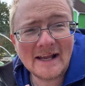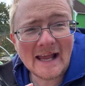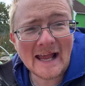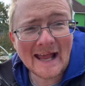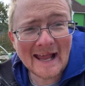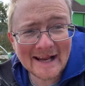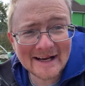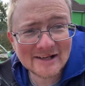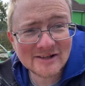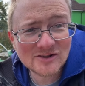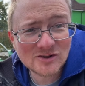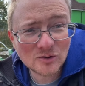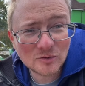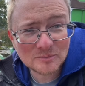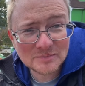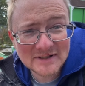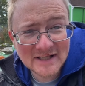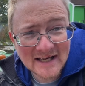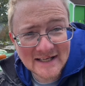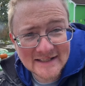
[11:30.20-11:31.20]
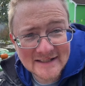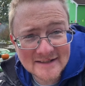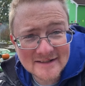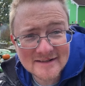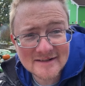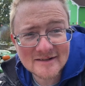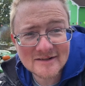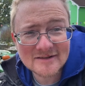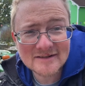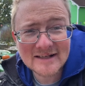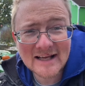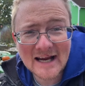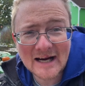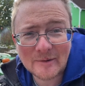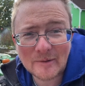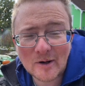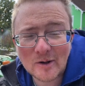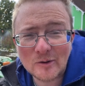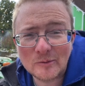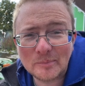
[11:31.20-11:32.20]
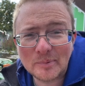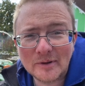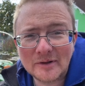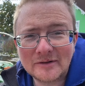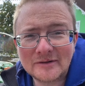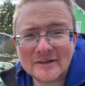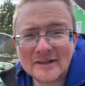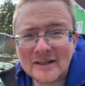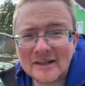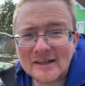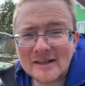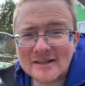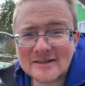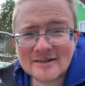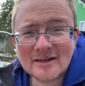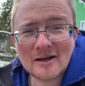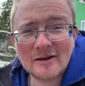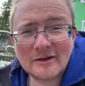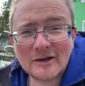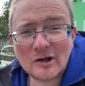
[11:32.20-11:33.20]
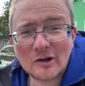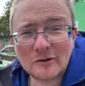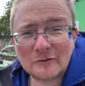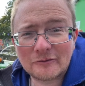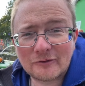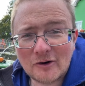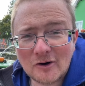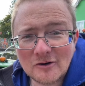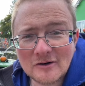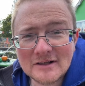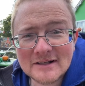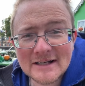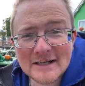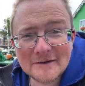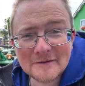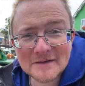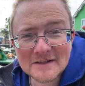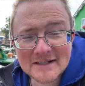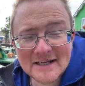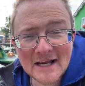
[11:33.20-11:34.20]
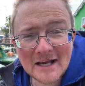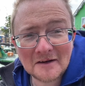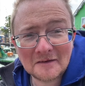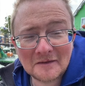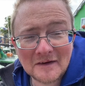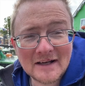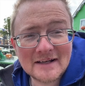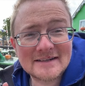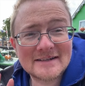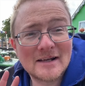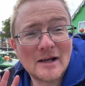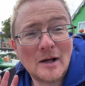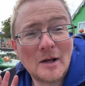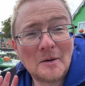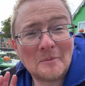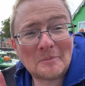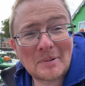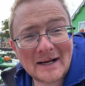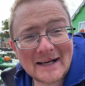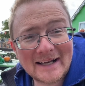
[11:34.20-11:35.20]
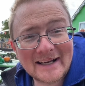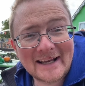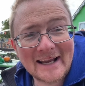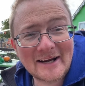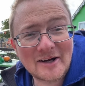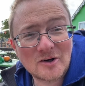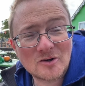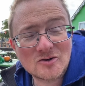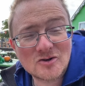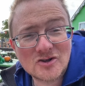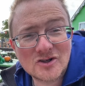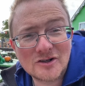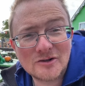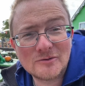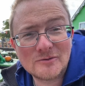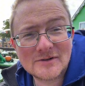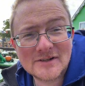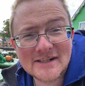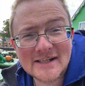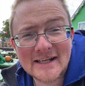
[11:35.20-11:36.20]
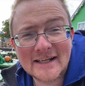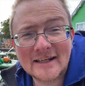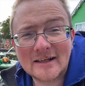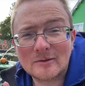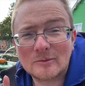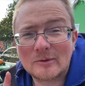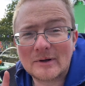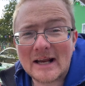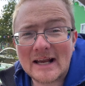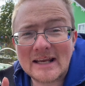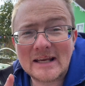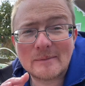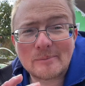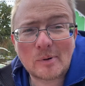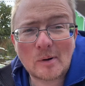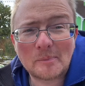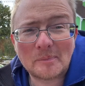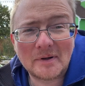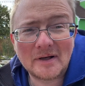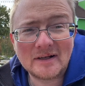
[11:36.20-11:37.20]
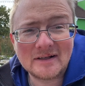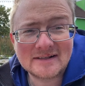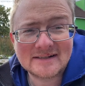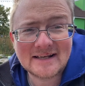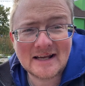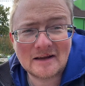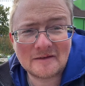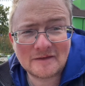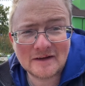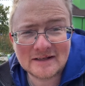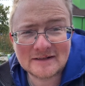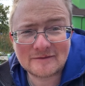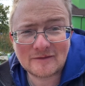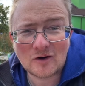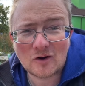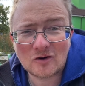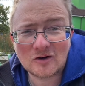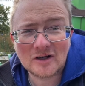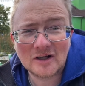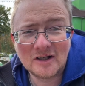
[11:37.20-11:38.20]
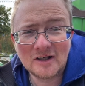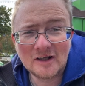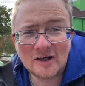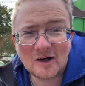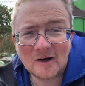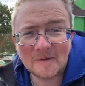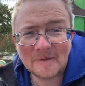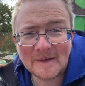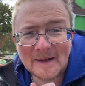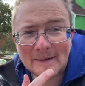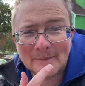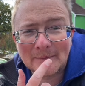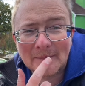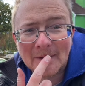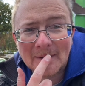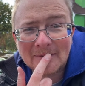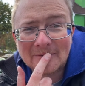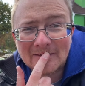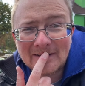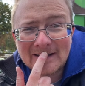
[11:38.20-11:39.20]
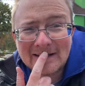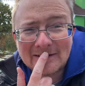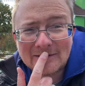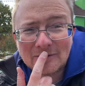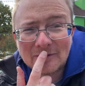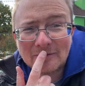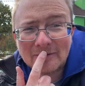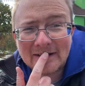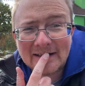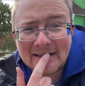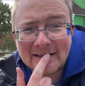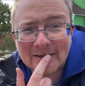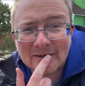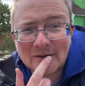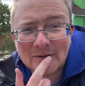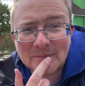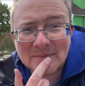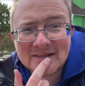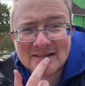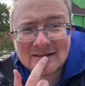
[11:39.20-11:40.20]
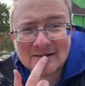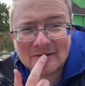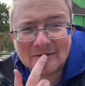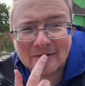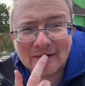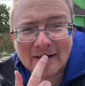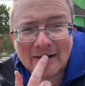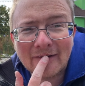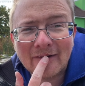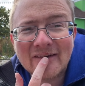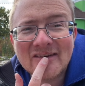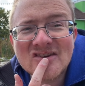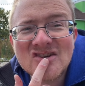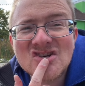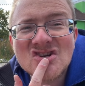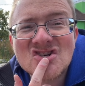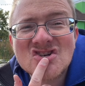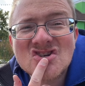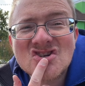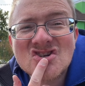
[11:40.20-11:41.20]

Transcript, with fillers: Hex update that's now open. So you got the frogs here for Scarefest. Back again on Tuesday and we'll get your a proper Scarefest vlog on them. Really, really hurt myself there, haven't I?